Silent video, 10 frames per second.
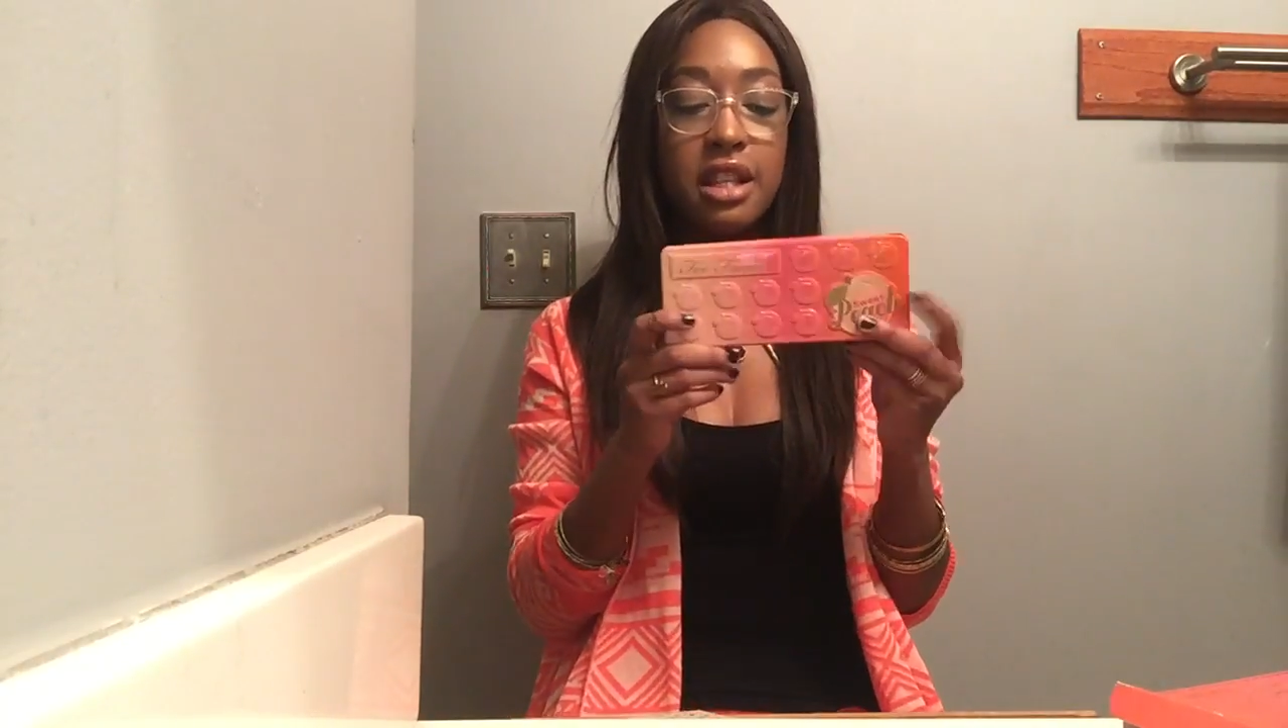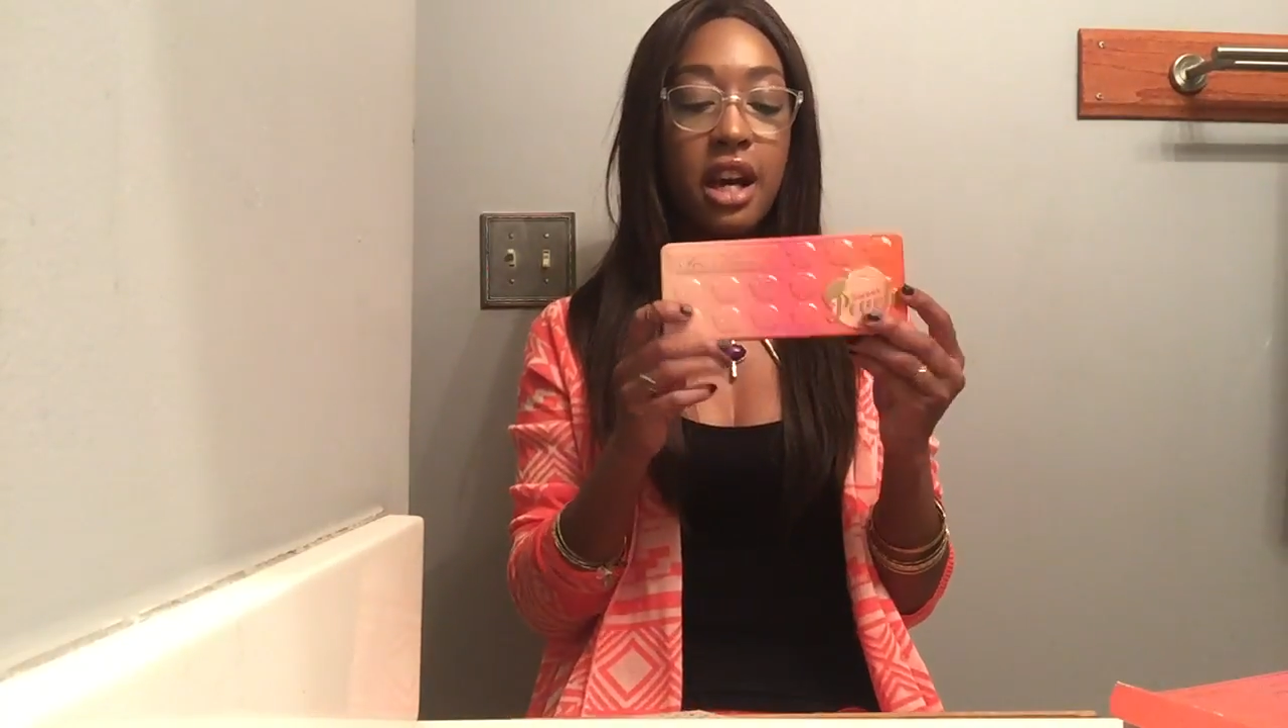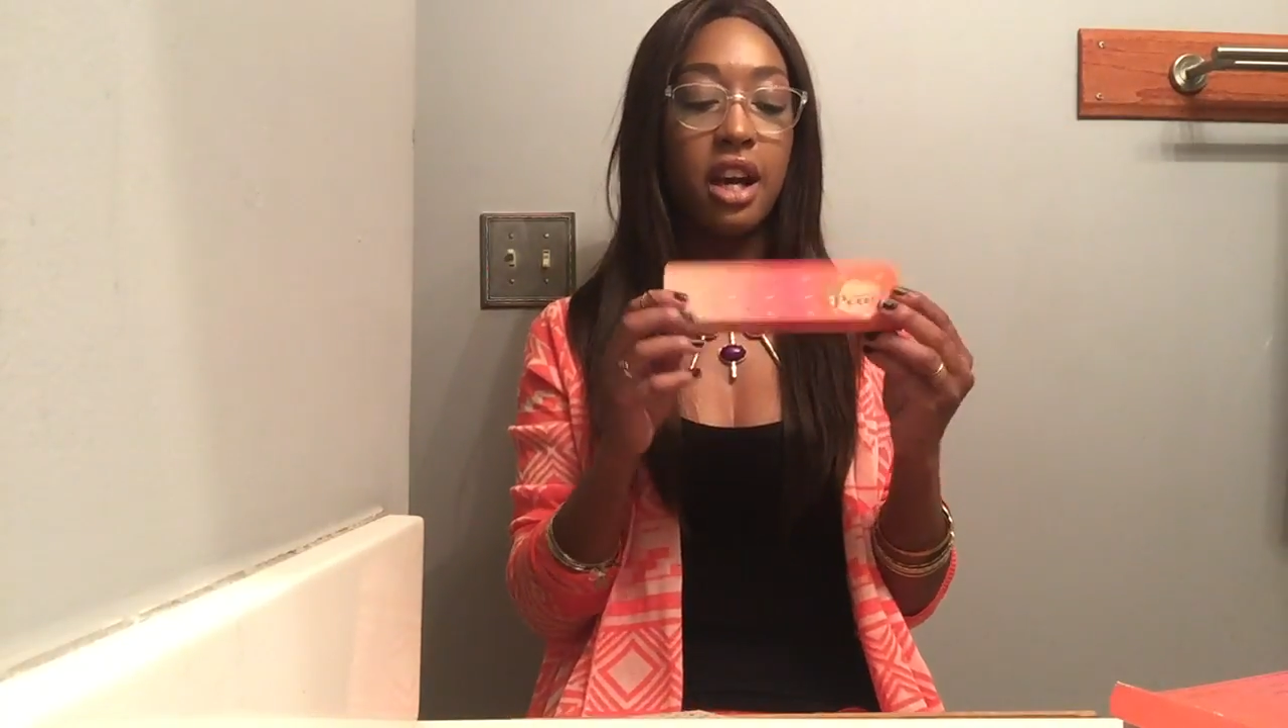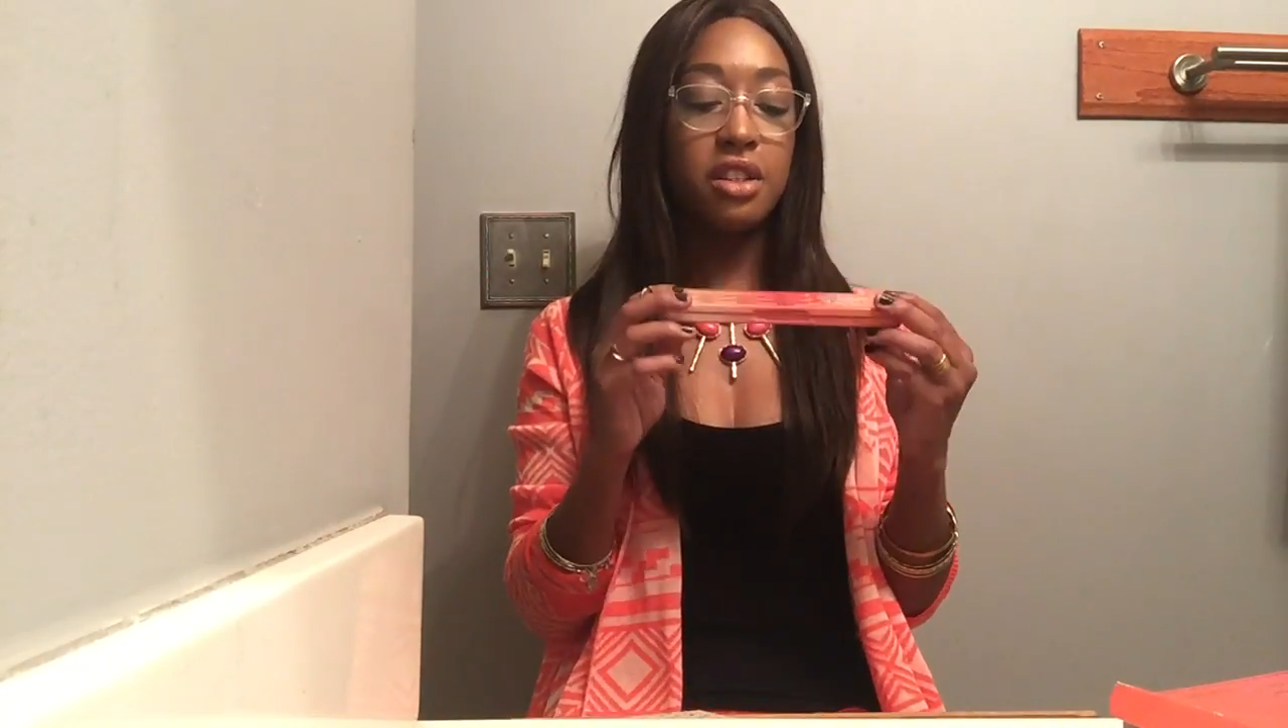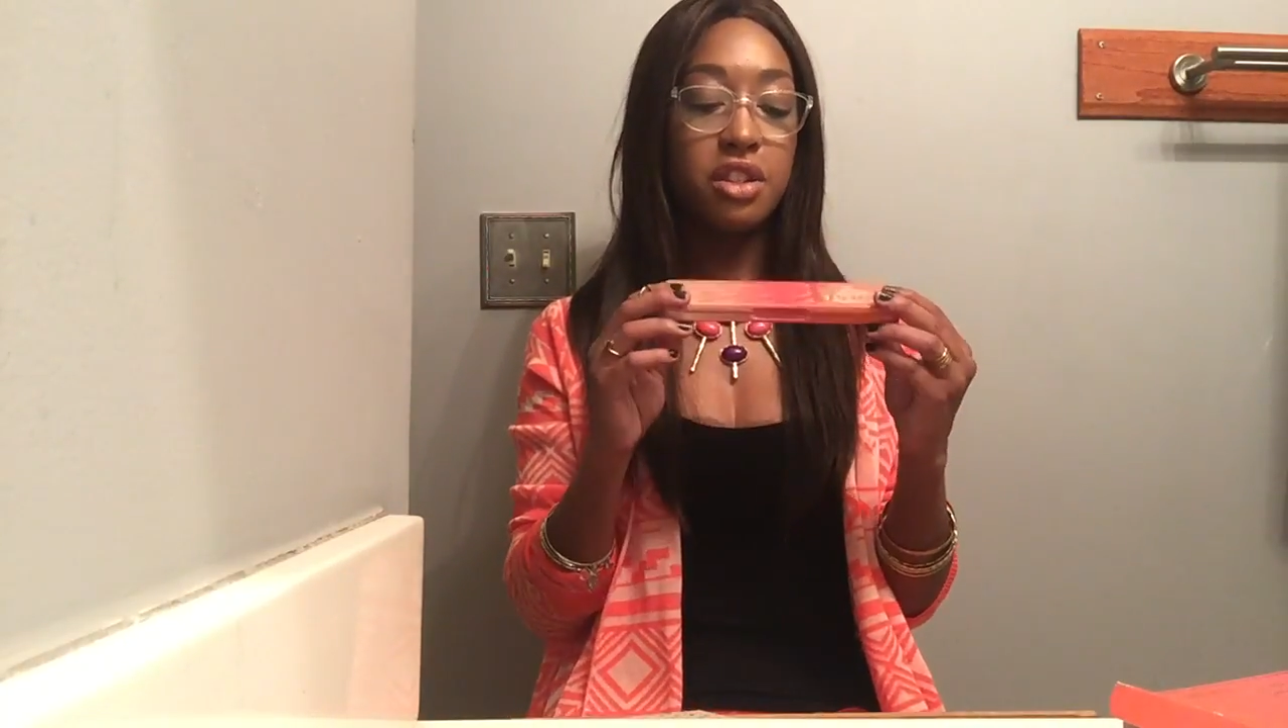
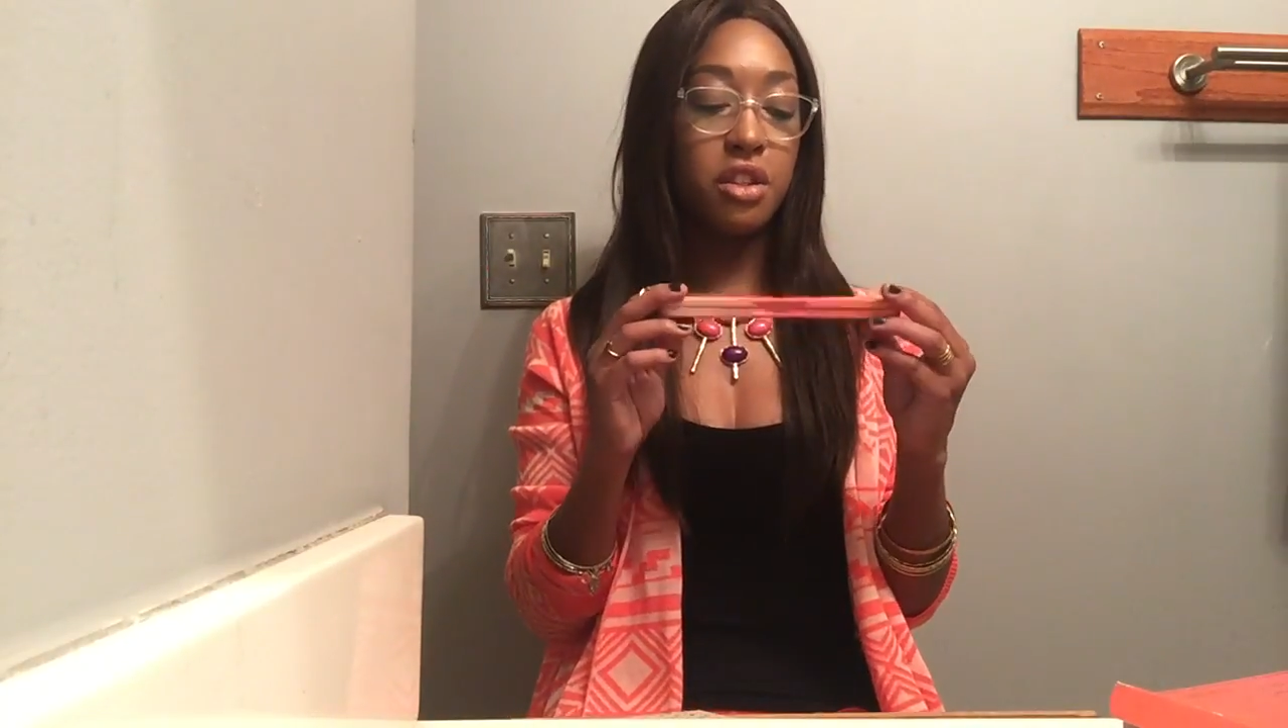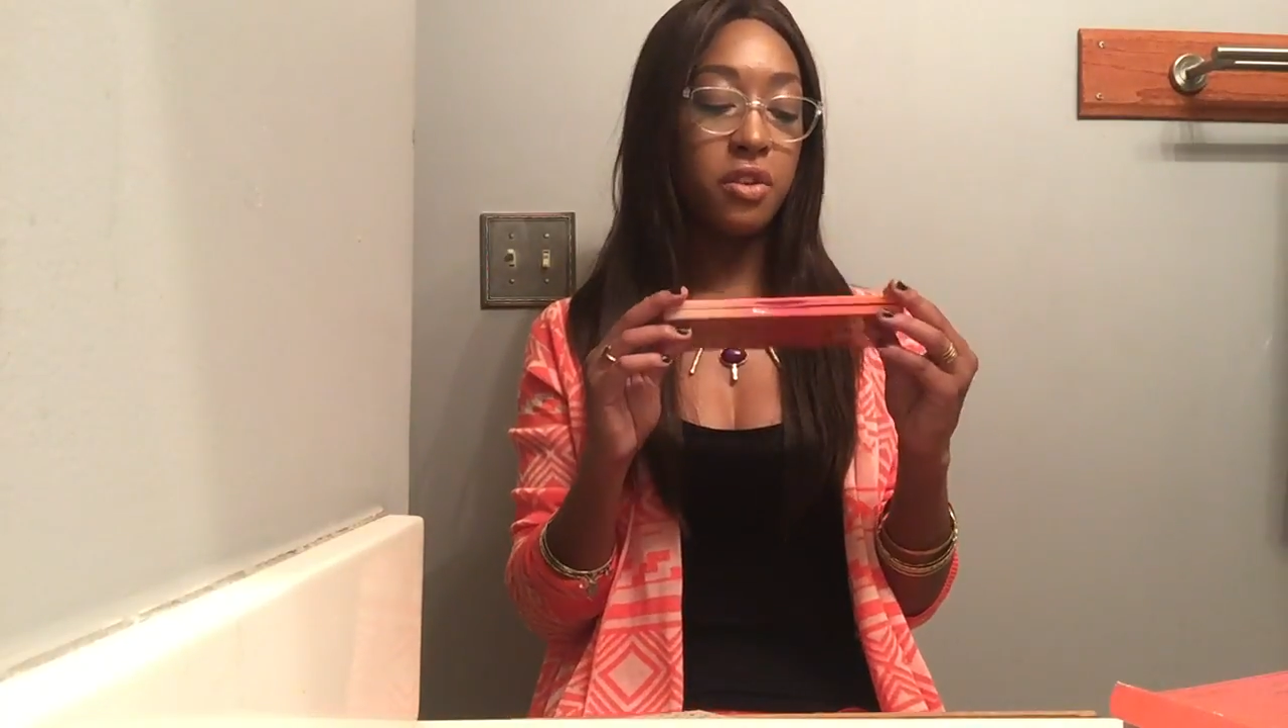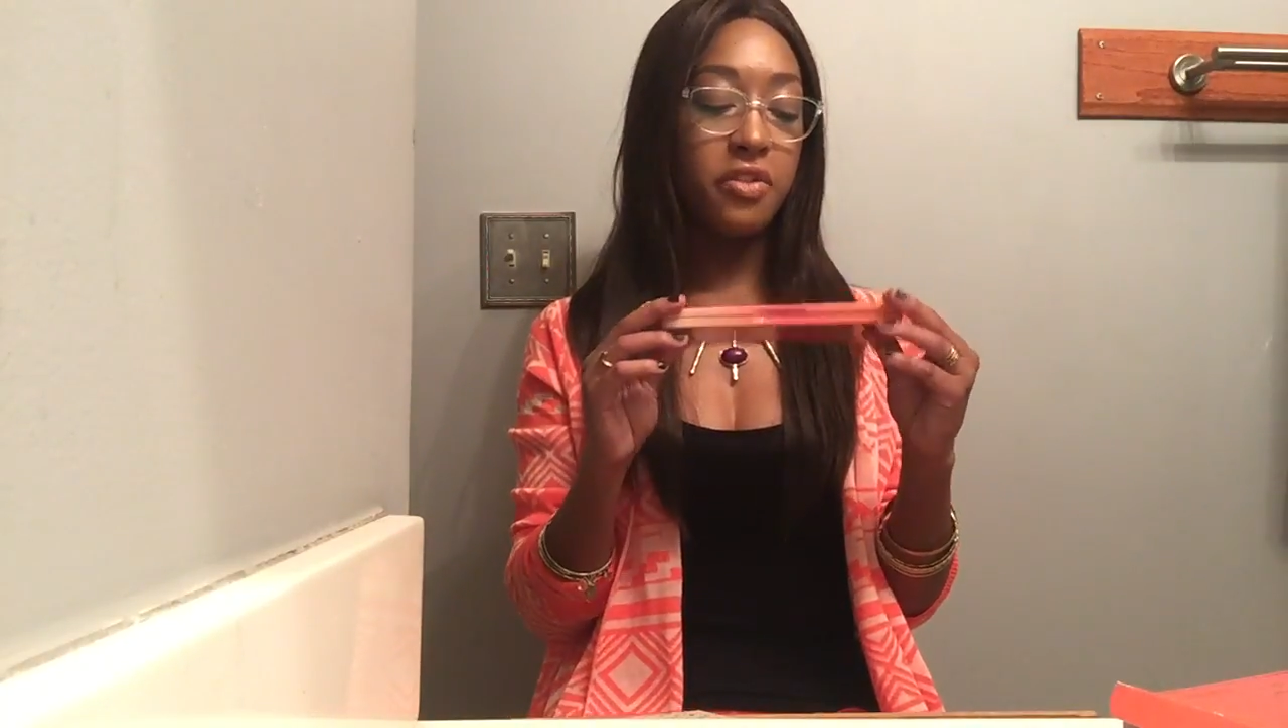the Too